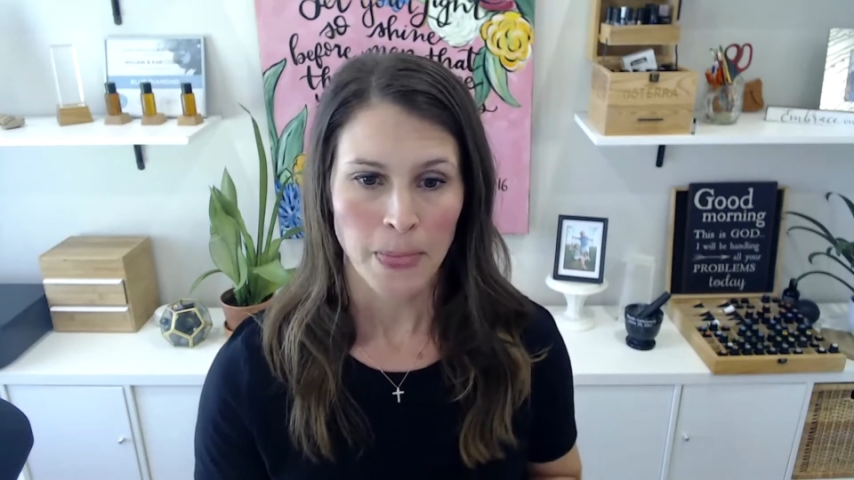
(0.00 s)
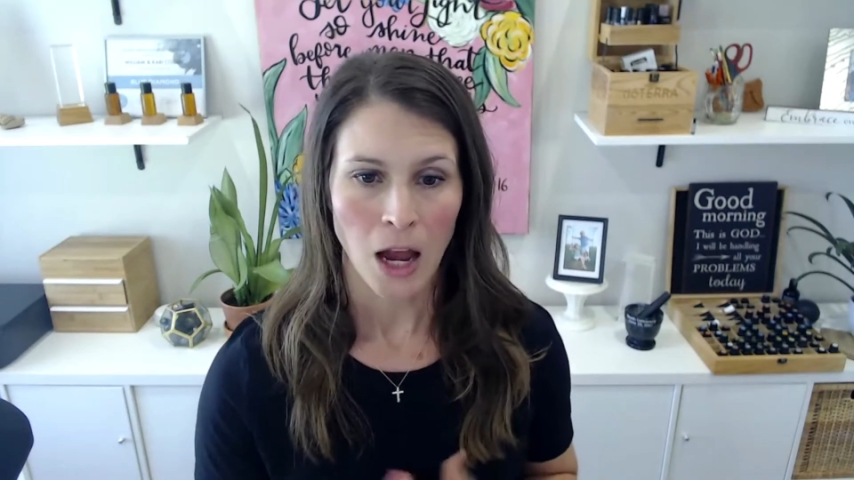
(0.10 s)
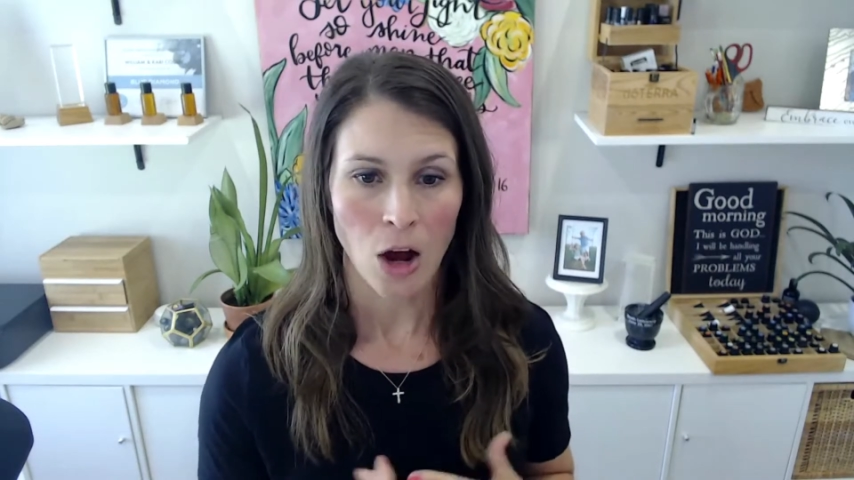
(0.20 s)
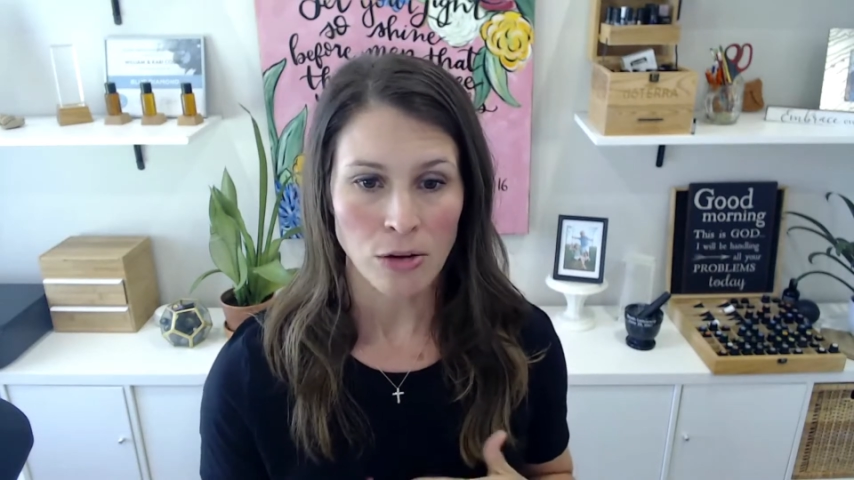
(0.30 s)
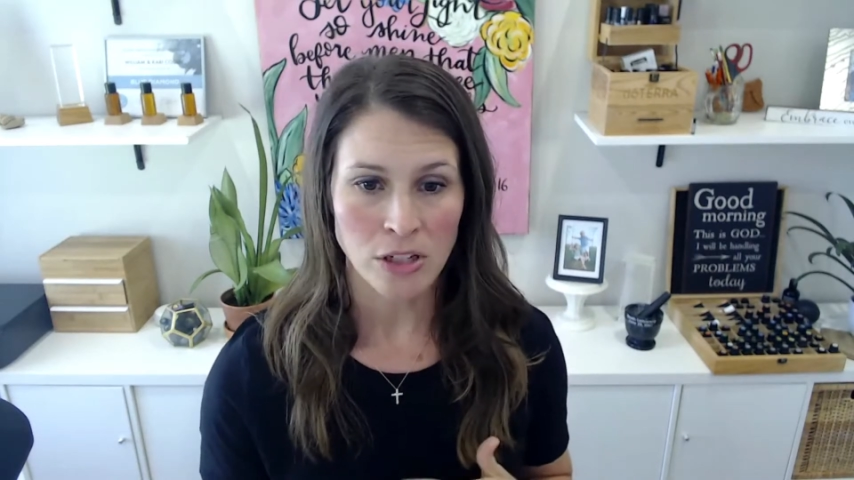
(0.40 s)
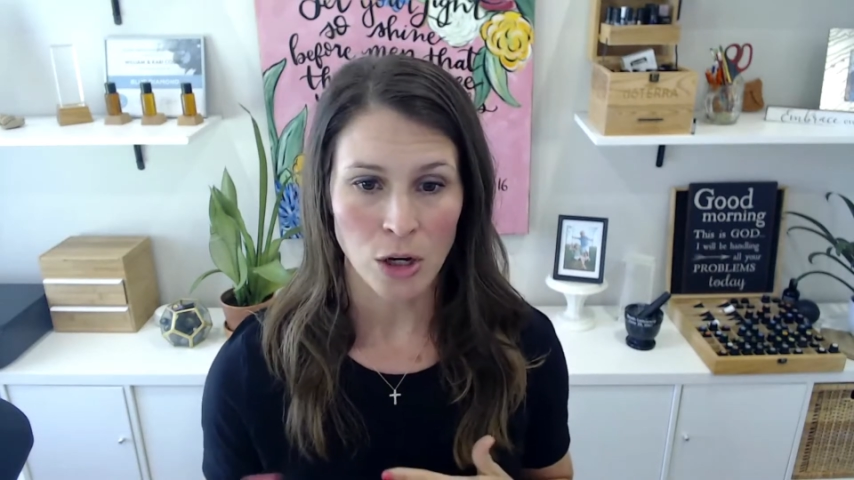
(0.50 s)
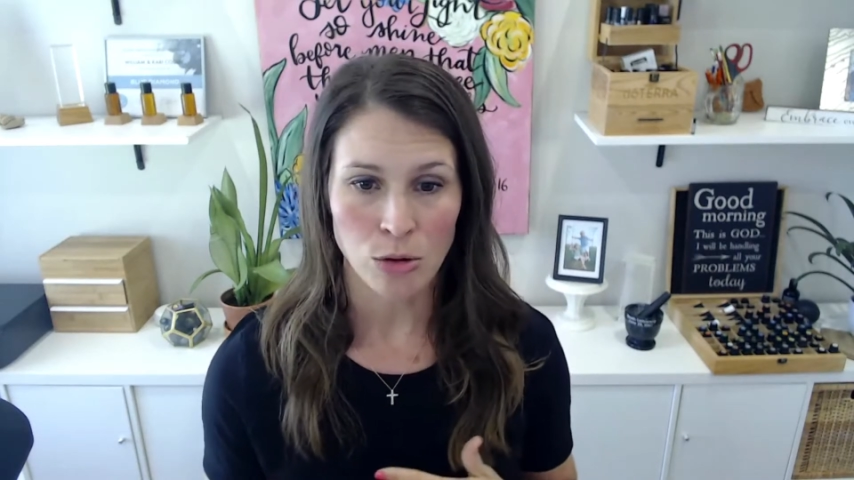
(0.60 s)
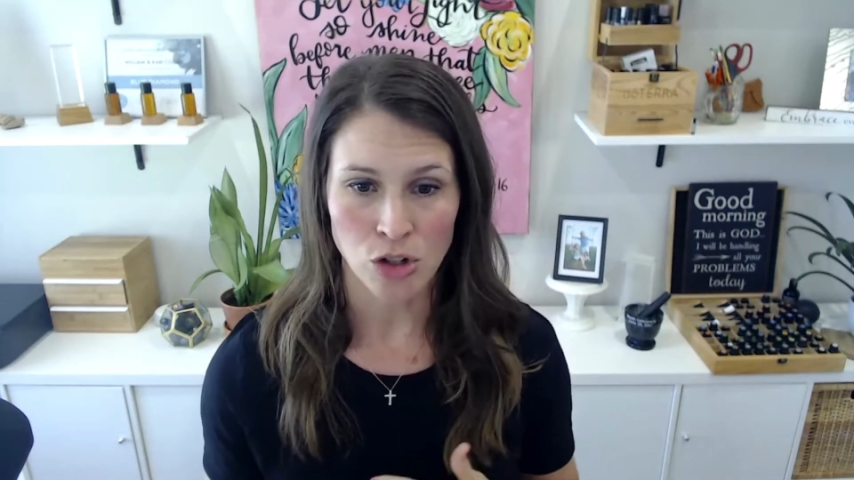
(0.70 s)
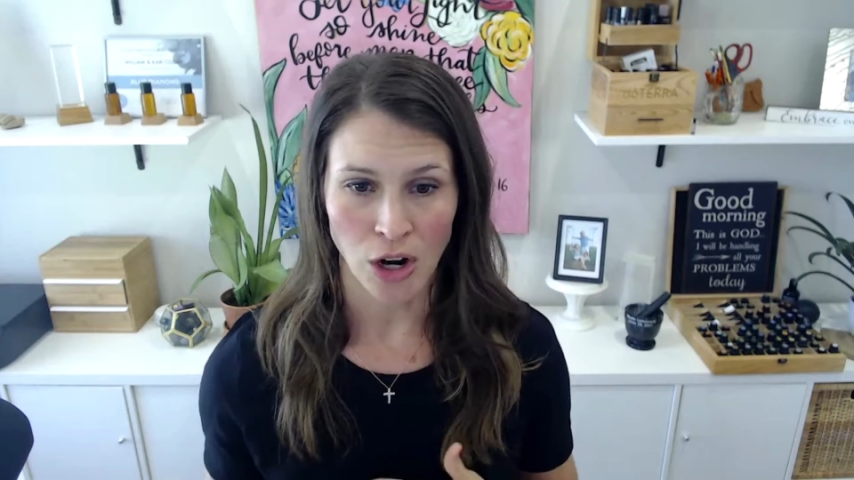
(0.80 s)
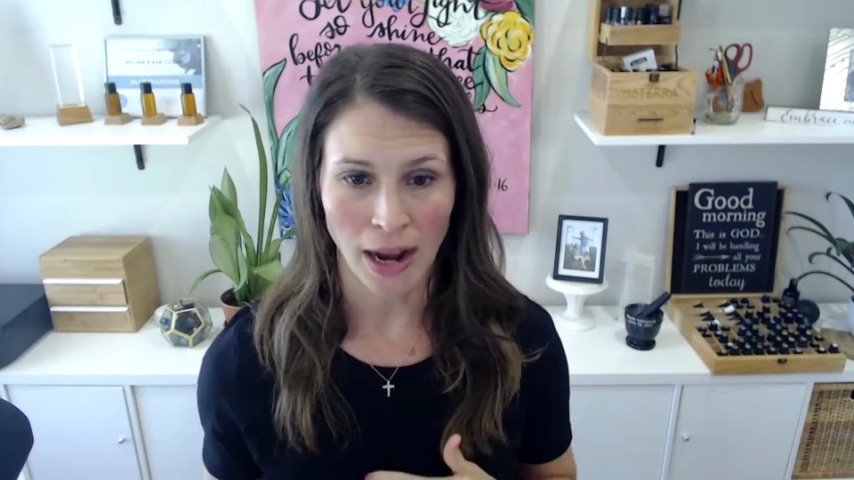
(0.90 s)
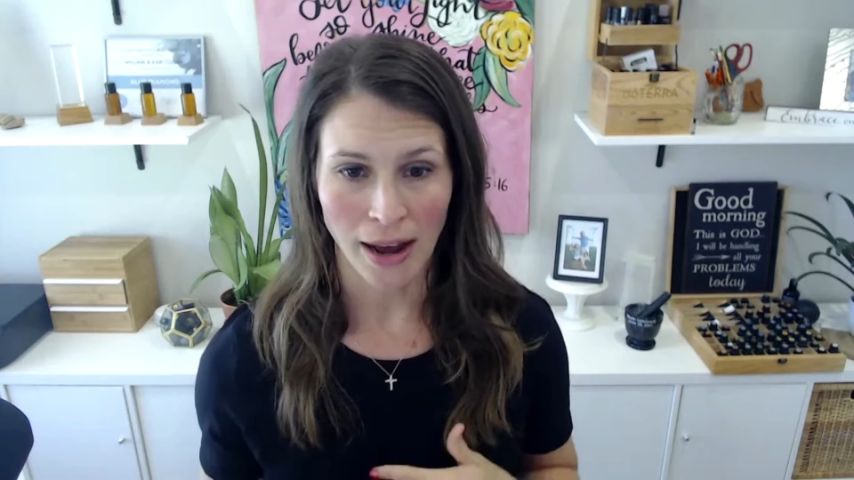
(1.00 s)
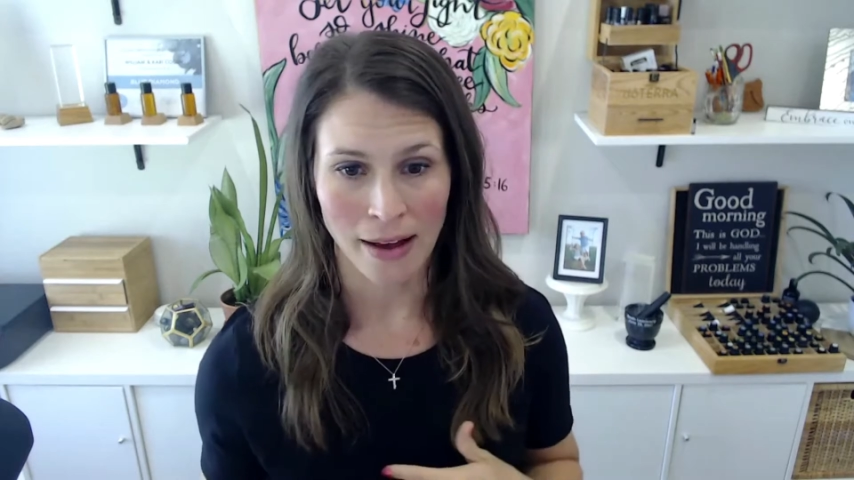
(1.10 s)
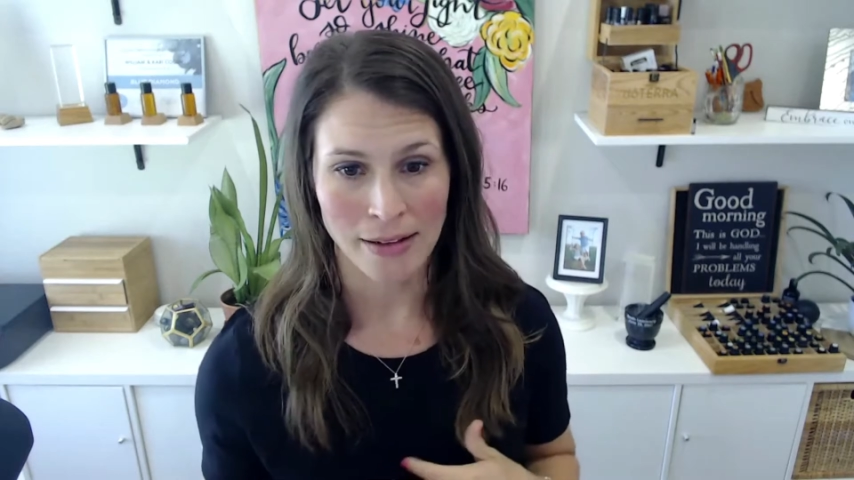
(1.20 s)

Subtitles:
Also, dry